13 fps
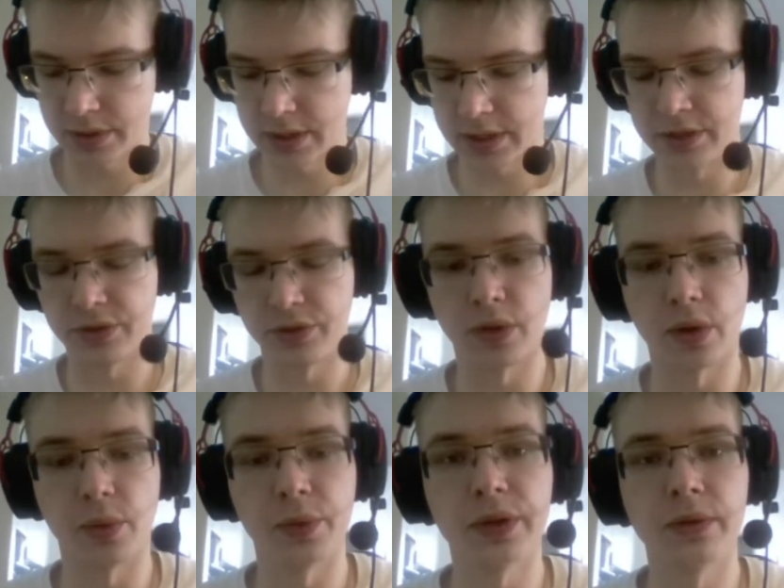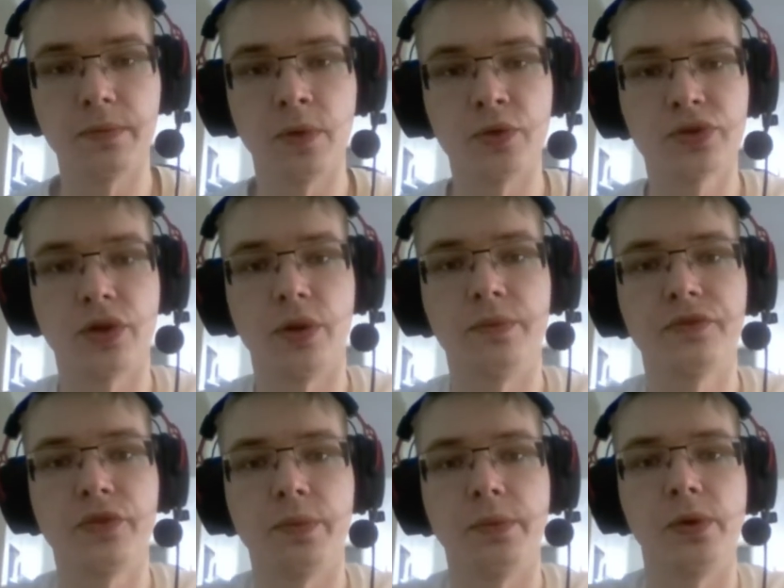and you are most
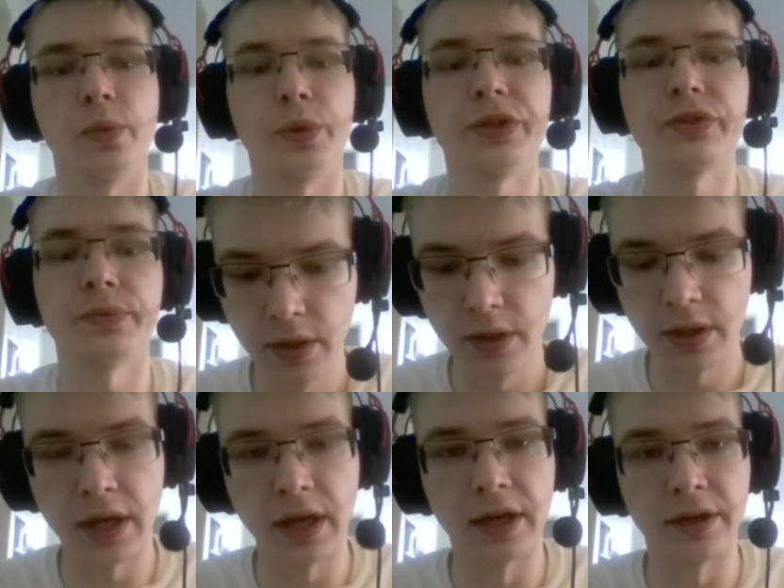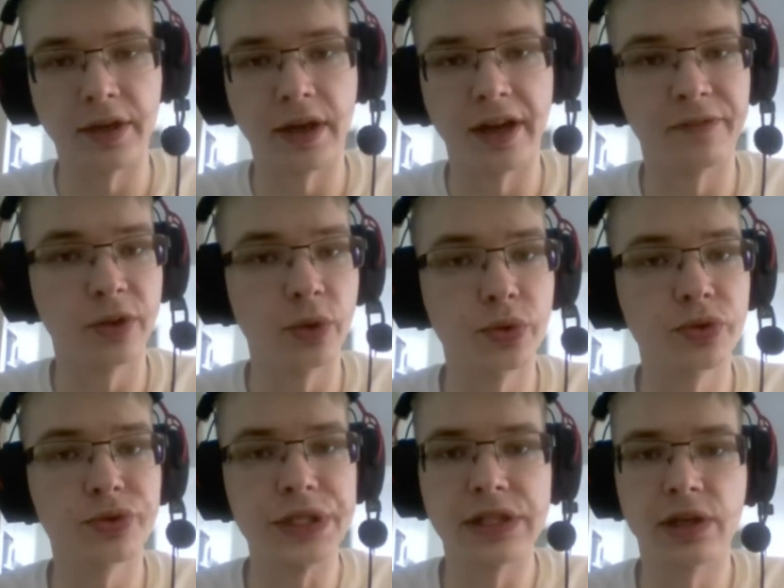comfortable with and have
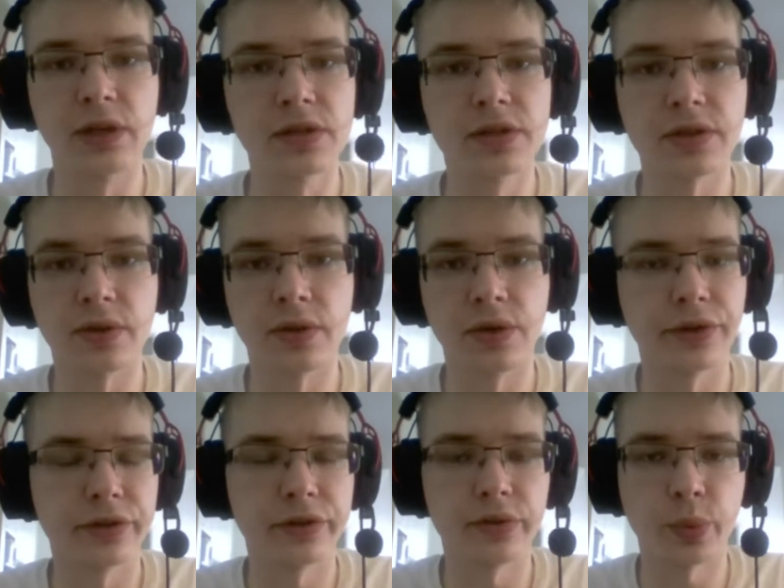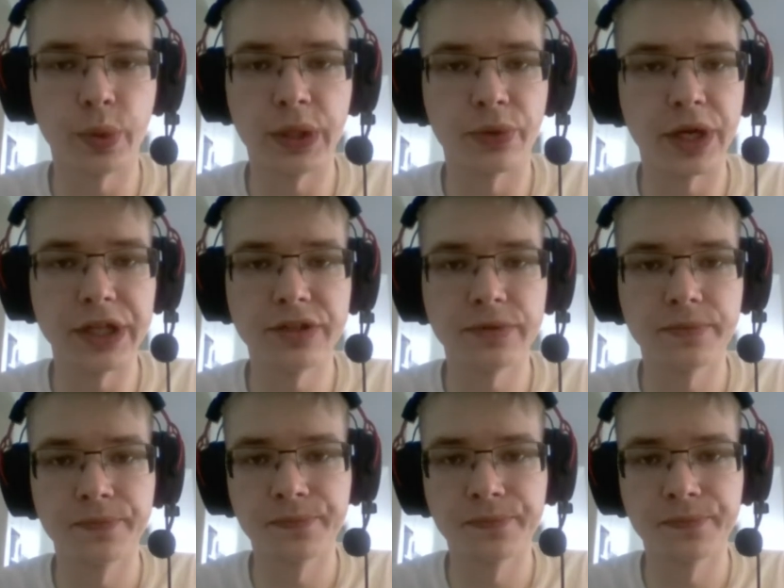good results or a good win rate.